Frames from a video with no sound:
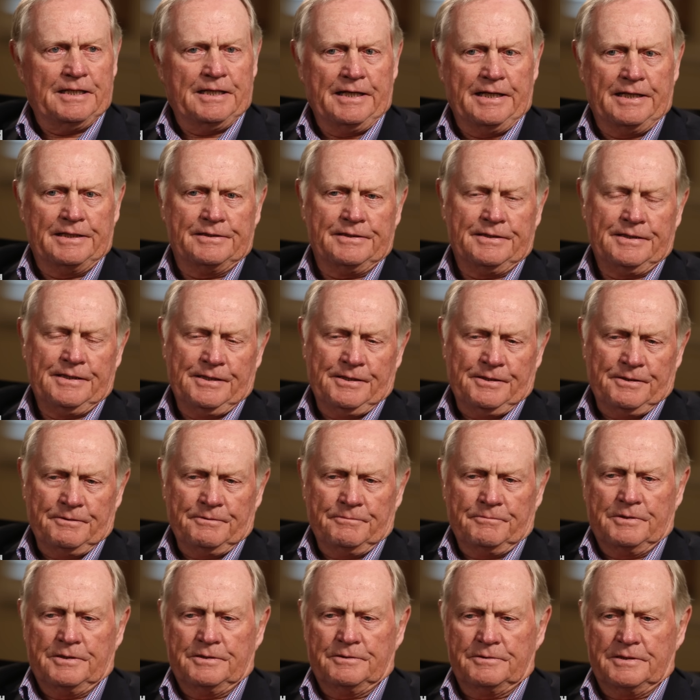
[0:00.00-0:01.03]
And
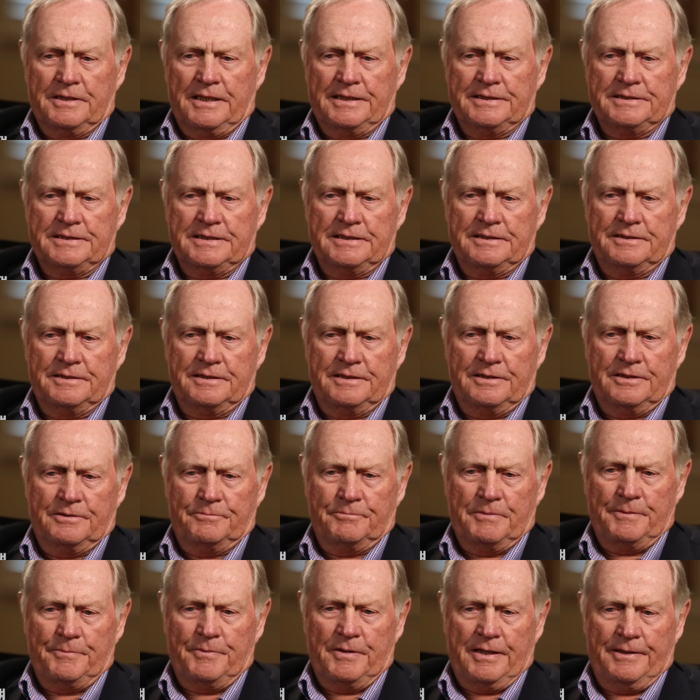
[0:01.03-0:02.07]
I said, you know,
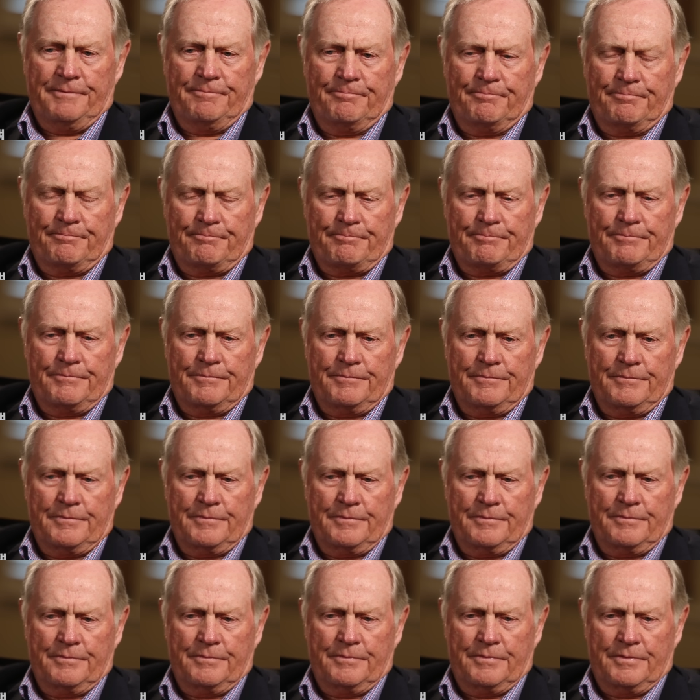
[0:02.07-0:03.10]
maybe by
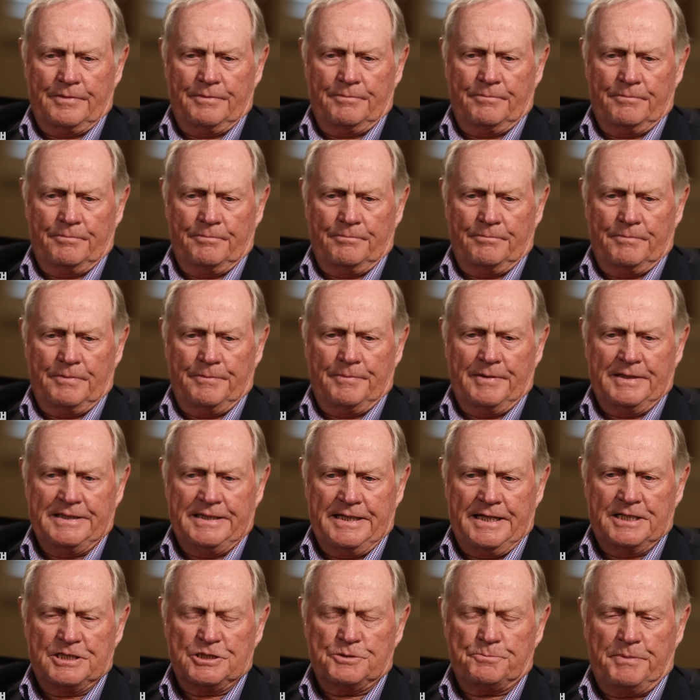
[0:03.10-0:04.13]
my
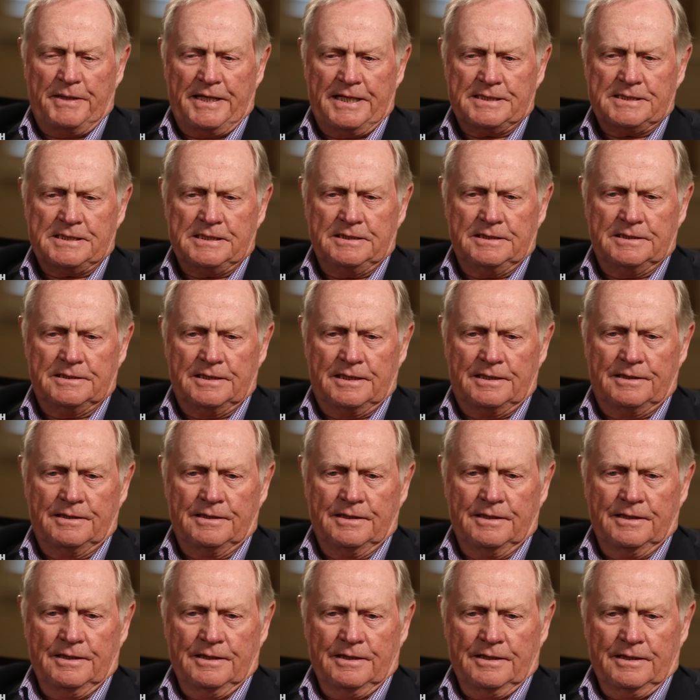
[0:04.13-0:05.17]
dad's passing, it
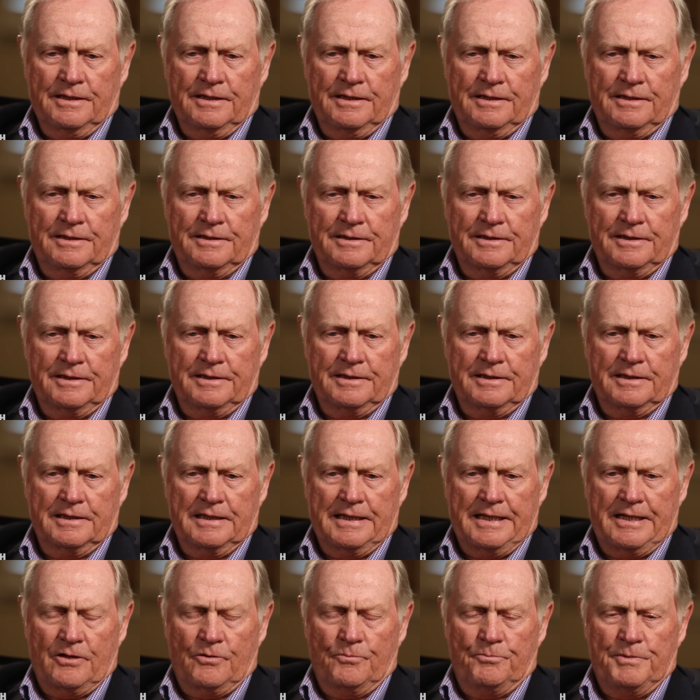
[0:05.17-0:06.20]

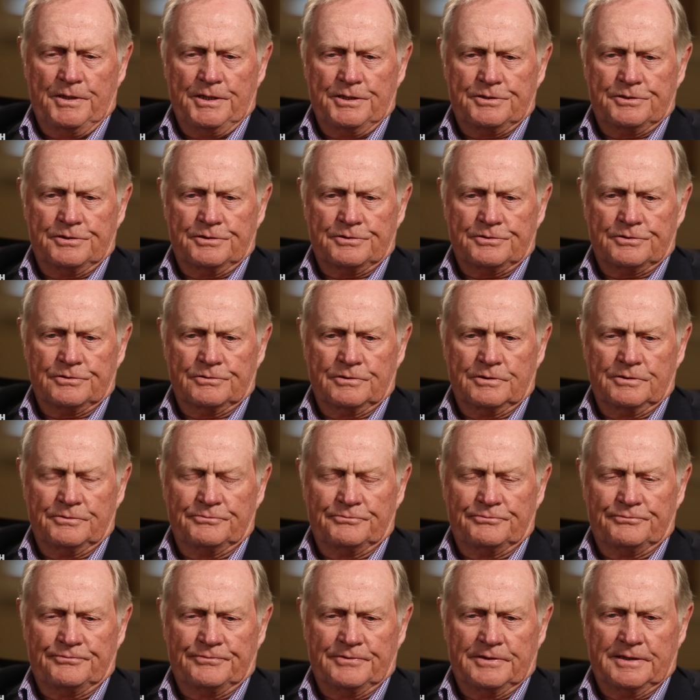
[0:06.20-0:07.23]
allowed me to sort
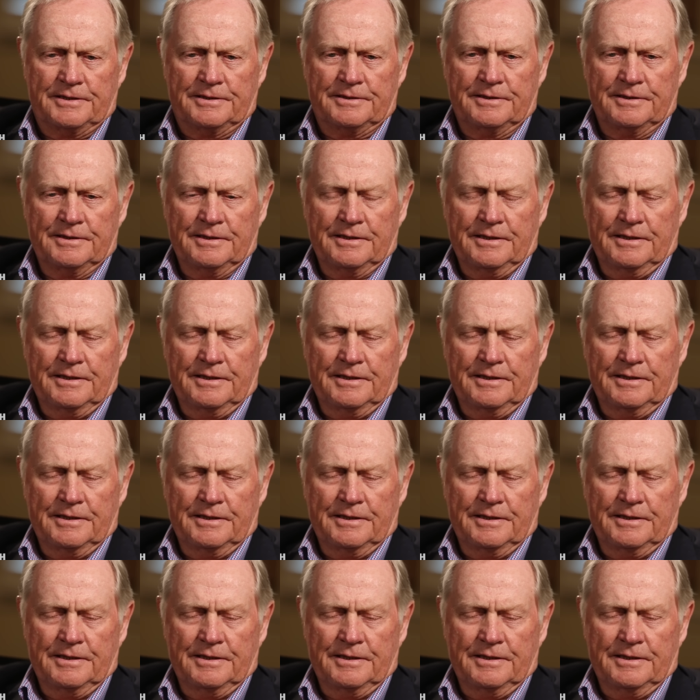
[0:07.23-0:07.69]
of